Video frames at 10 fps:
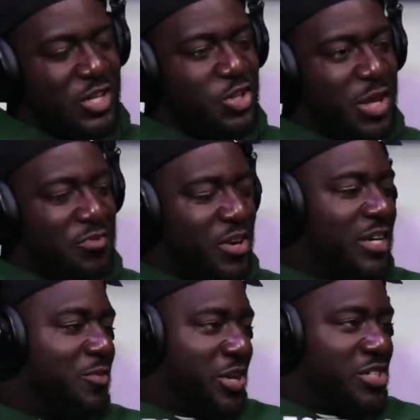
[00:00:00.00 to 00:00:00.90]
You do it in
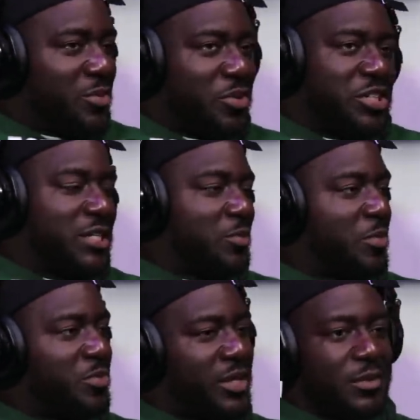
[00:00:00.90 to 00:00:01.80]
front of the brethren, the brethren has a
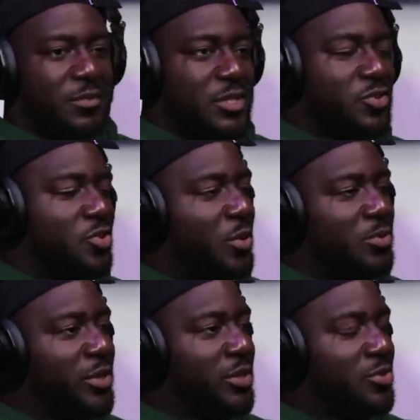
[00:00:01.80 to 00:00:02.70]
problem with it. But it's not you
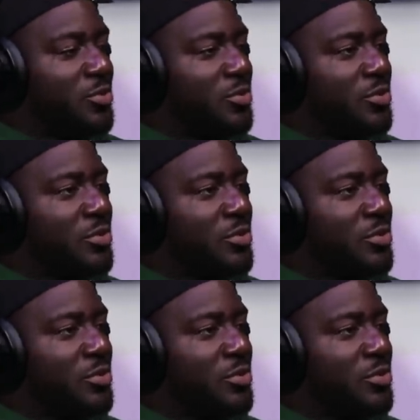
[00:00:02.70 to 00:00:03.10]
I'm doing it to.